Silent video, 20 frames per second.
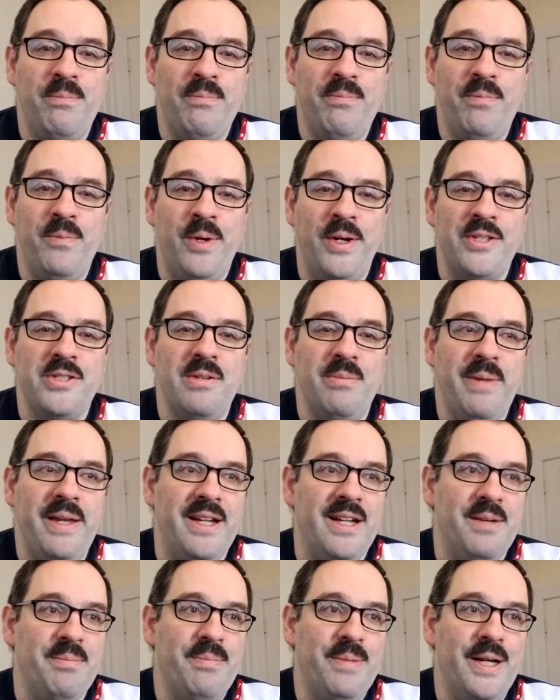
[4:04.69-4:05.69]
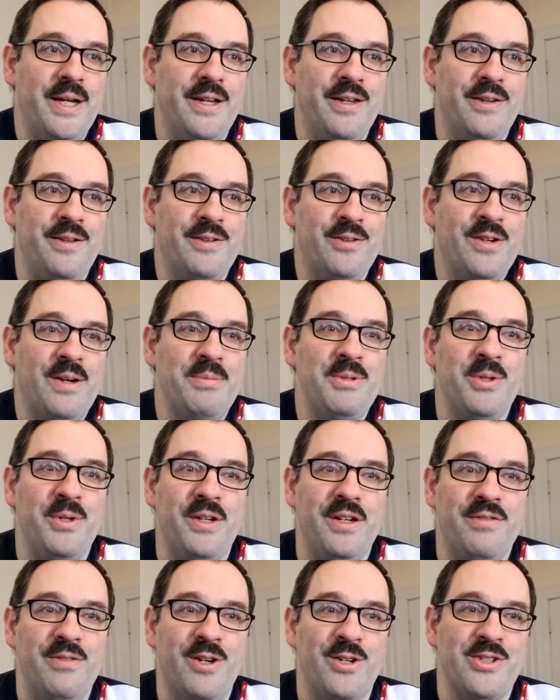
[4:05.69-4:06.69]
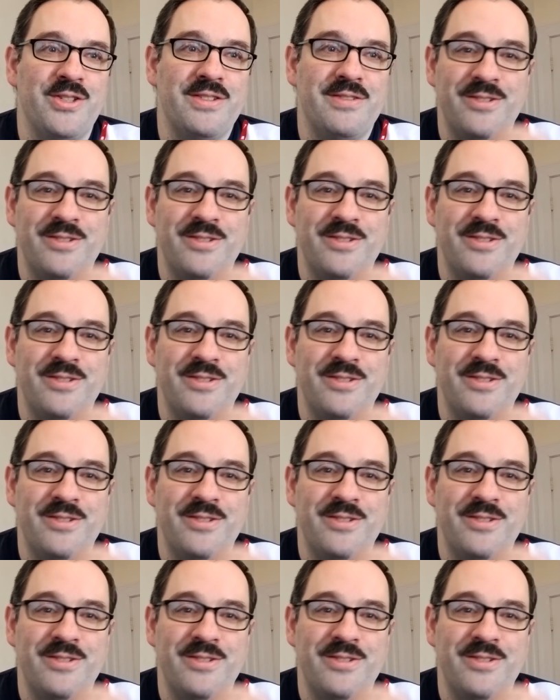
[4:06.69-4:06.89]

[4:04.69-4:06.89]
recent made-up crypto universe